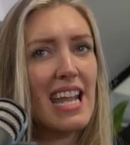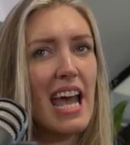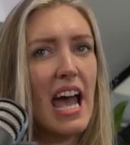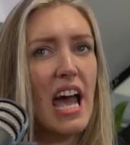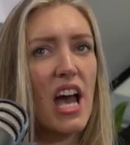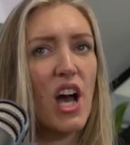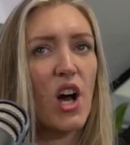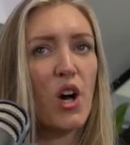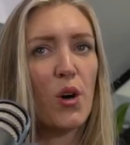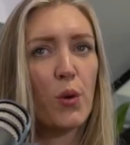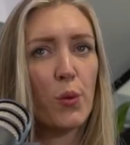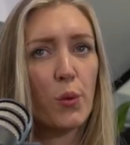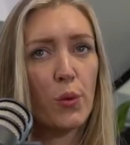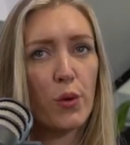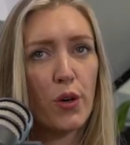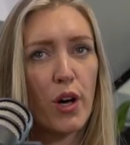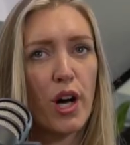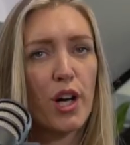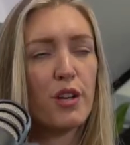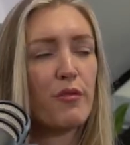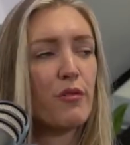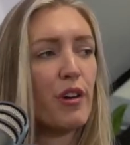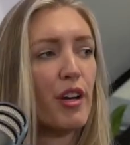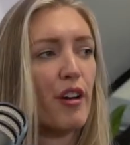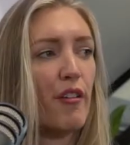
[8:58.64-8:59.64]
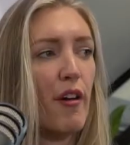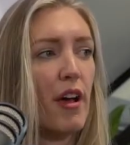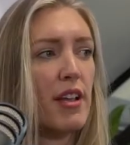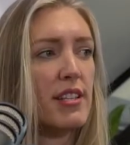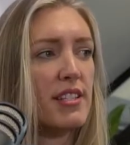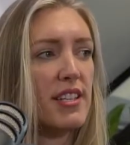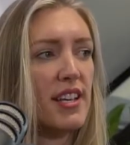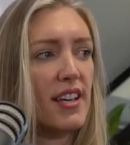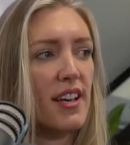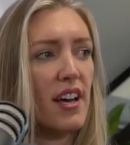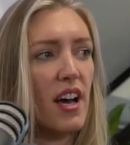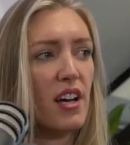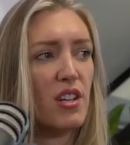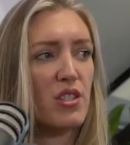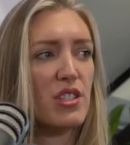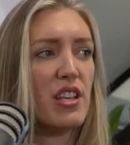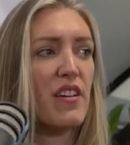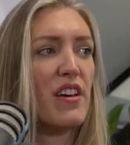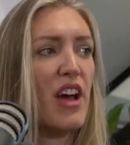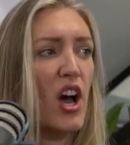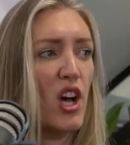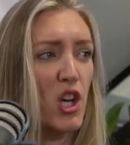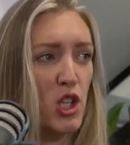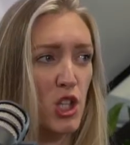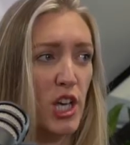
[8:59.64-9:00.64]
now, I'd regret it
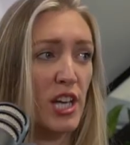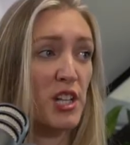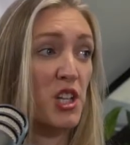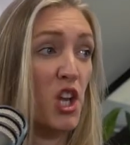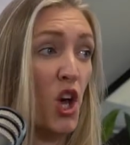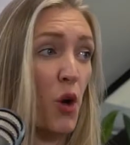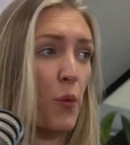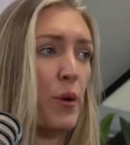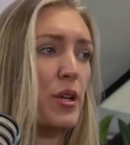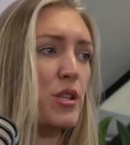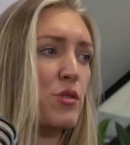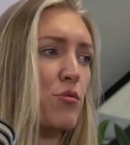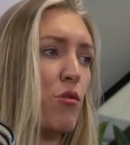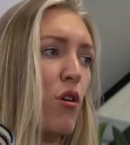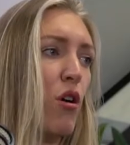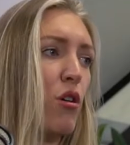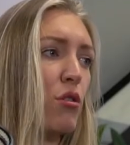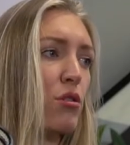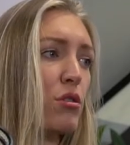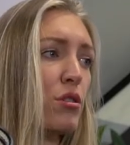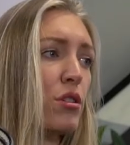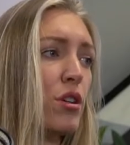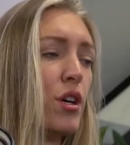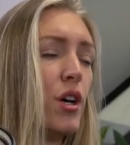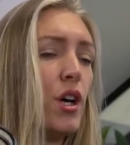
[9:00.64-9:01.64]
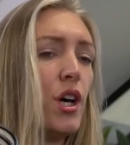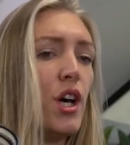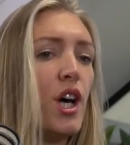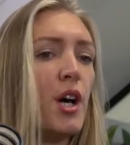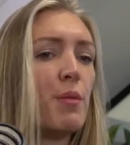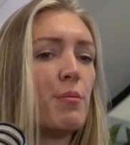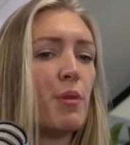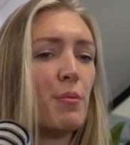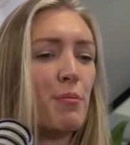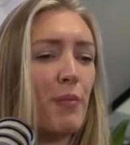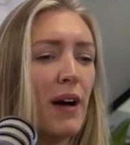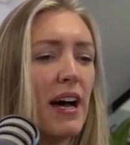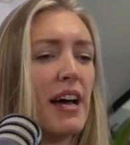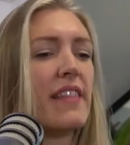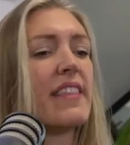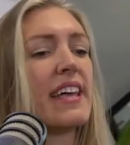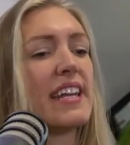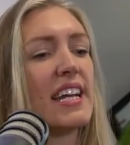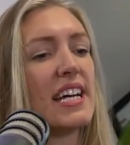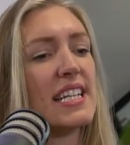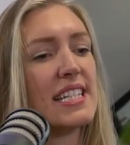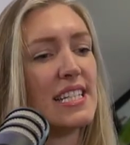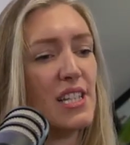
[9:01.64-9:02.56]
because I know it's wrong. But back then, I